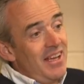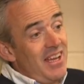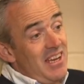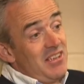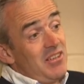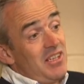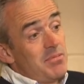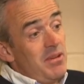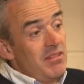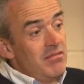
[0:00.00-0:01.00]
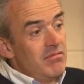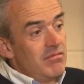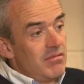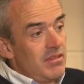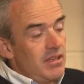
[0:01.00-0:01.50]
and look, it's
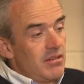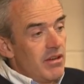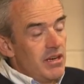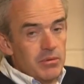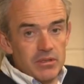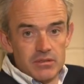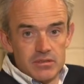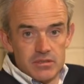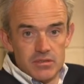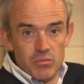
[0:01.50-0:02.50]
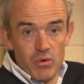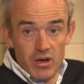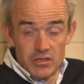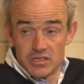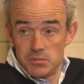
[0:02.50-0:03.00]
been incredible to
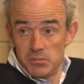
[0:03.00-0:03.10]
watch, to